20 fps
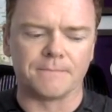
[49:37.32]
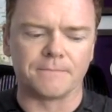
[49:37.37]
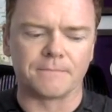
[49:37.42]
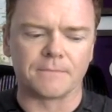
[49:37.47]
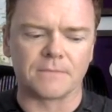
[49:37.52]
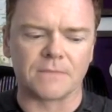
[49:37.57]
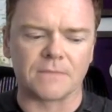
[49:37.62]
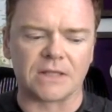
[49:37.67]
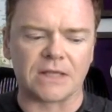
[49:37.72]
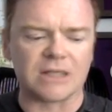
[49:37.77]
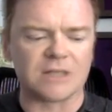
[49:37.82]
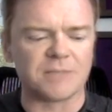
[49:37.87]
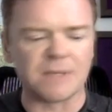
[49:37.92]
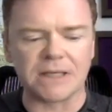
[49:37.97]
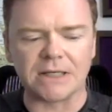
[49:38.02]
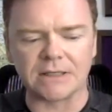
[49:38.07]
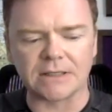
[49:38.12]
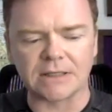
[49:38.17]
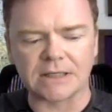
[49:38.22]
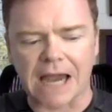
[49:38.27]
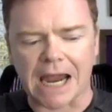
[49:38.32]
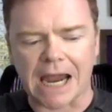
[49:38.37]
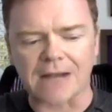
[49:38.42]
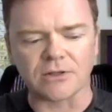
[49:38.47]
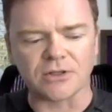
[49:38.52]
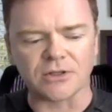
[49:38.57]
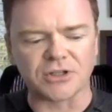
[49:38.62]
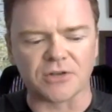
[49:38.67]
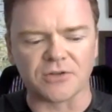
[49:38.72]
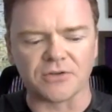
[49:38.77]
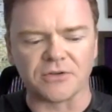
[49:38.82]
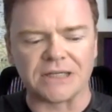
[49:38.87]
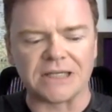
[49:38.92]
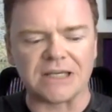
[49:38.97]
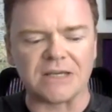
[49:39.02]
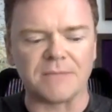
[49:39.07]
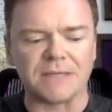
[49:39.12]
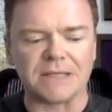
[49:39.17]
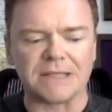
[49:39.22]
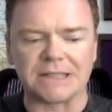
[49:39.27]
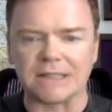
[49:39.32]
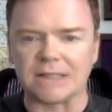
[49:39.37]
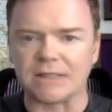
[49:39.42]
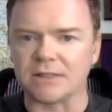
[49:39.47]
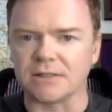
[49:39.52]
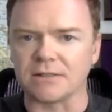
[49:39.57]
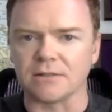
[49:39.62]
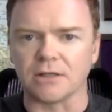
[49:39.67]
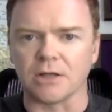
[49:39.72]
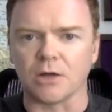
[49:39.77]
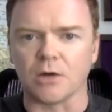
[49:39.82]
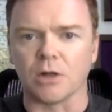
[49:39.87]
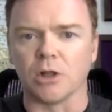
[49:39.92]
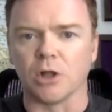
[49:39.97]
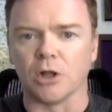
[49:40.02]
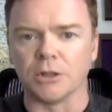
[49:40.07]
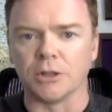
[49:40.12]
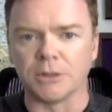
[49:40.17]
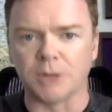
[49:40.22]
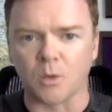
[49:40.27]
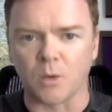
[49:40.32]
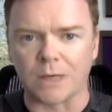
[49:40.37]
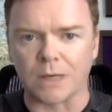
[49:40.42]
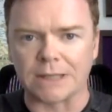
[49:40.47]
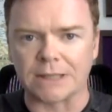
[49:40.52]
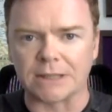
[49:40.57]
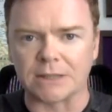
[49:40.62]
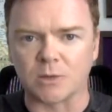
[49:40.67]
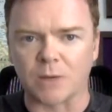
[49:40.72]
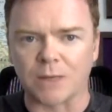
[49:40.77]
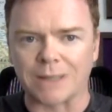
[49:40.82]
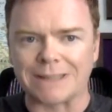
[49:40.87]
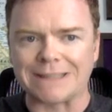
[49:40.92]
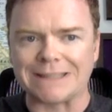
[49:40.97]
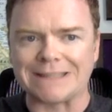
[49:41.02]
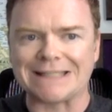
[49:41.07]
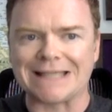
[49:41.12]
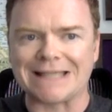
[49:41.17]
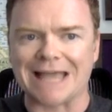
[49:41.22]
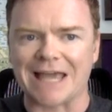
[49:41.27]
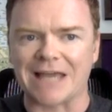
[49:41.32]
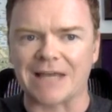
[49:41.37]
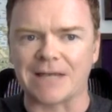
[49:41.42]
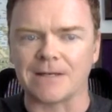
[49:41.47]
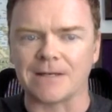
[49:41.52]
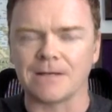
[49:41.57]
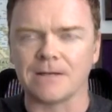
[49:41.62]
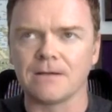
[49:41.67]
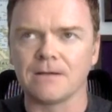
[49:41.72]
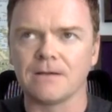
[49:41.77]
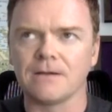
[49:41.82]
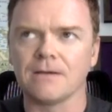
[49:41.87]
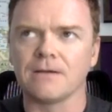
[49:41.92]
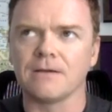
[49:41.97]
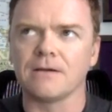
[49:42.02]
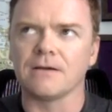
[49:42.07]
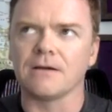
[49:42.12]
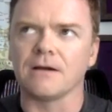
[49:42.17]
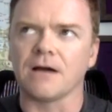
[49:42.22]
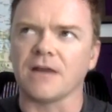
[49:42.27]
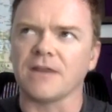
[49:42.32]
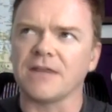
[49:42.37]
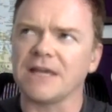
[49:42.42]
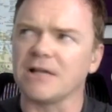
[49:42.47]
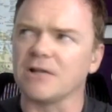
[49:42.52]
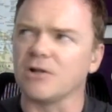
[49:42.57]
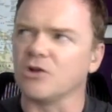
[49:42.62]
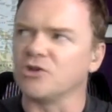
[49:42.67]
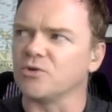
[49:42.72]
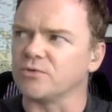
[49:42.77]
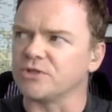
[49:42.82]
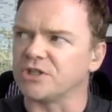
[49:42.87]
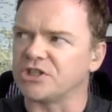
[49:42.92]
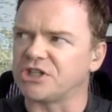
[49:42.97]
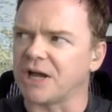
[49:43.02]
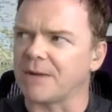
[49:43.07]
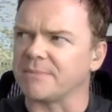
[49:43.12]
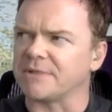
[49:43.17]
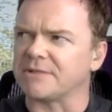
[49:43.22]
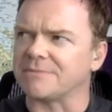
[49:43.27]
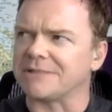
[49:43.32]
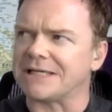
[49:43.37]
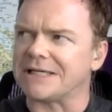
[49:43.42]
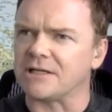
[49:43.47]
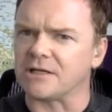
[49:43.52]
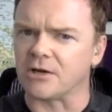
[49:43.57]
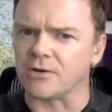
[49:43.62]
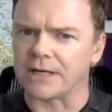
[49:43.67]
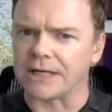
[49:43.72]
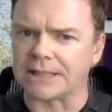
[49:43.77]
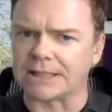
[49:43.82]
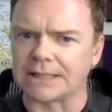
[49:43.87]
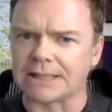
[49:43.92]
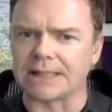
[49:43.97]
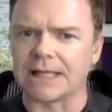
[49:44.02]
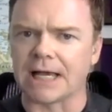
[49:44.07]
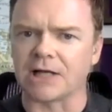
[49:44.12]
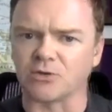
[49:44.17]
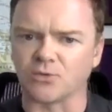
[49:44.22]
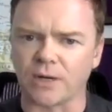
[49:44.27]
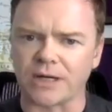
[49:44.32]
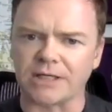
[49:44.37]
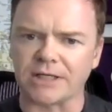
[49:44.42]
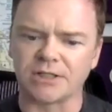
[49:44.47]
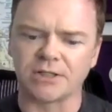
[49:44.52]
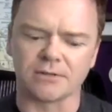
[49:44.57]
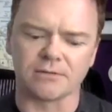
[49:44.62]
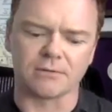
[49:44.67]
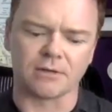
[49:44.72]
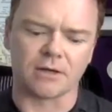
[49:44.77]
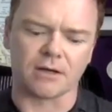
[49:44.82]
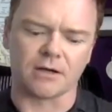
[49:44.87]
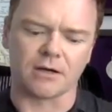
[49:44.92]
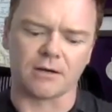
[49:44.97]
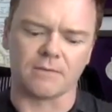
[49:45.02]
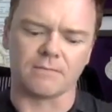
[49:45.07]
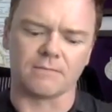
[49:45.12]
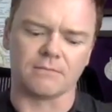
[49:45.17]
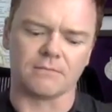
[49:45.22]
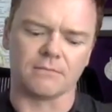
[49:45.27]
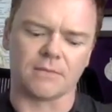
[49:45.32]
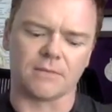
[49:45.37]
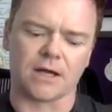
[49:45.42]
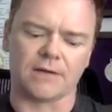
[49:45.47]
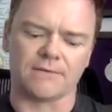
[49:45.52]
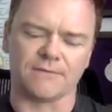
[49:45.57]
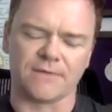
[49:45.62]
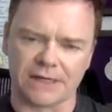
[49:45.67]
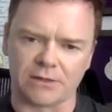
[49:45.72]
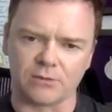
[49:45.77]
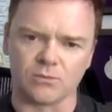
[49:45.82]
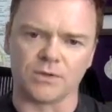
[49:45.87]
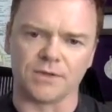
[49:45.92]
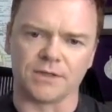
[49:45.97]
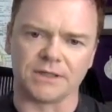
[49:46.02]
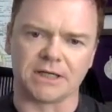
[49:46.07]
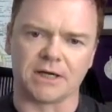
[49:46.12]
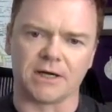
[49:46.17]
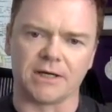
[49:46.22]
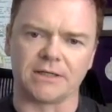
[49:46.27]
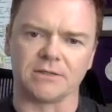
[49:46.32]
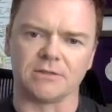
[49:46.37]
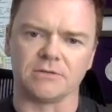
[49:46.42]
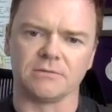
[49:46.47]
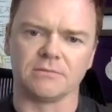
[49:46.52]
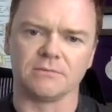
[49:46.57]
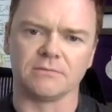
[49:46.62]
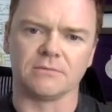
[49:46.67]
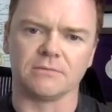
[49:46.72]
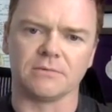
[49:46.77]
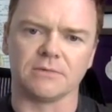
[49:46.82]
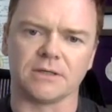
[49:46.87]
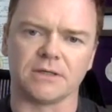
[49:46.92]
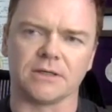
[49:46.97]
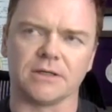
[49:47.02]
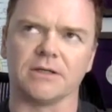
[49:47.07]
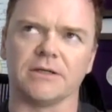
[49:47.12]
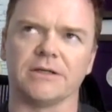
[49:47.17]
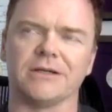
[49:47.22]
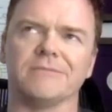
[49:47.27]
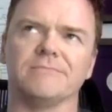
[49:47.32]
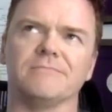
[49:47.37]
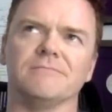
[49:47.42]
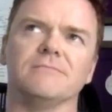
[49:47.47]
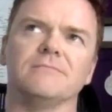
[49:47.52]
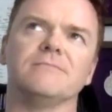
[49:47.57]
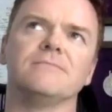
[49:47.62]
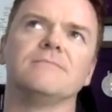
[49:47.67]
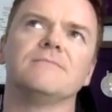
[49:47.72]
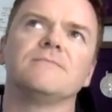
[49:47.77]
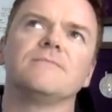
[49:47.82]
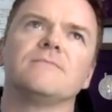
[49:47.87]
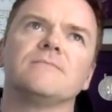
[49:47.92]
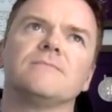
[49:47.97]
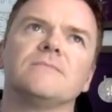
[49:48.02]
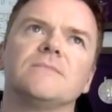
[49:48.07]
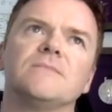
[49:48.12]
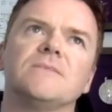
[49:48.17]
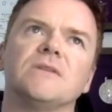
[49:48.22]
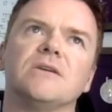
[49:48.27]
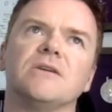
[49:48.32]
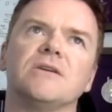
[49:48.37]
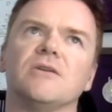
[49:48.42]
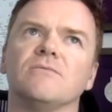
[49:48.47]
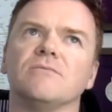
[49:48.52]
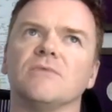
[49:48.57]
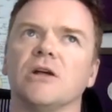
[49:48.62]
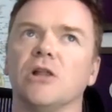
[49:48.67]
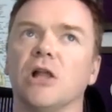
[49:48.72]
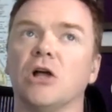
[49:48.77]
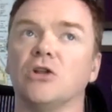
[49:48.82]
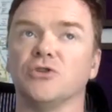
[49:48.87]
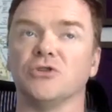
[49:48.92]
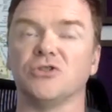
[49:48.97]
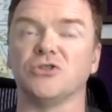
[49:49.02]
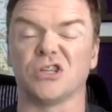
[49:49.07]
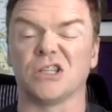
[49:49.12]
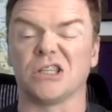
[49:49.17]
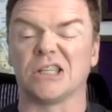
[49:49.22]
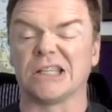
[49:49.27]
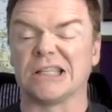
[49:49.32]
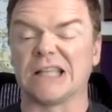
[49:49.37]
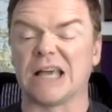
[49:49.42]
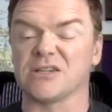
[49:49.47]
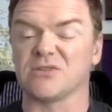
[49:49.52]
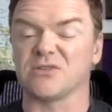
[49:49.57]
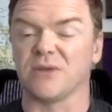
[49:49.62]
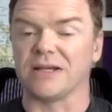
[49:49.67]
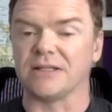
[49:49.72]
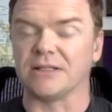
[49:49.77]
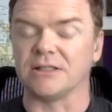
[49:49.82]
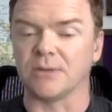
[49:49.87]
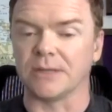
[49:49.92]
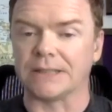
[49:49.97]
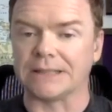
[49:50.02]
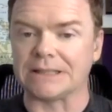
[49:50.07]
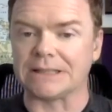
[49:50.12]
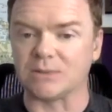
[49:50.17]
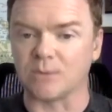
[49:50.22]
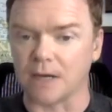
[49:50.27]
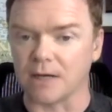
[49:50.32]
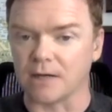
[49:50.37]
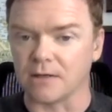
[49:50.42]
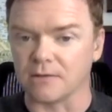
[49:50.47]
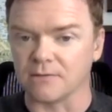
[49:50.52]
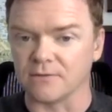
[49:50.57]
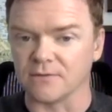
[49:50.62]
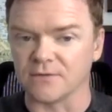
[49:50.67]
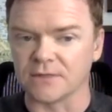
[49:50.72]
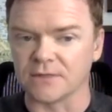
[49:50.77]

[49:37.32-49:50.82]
There's been countless other near misses. You know, Alonso went into 2010. I think Alonso was the championship leader going into the last race, and Vettel won the title. You know, Alonso took it to the last race in 2012.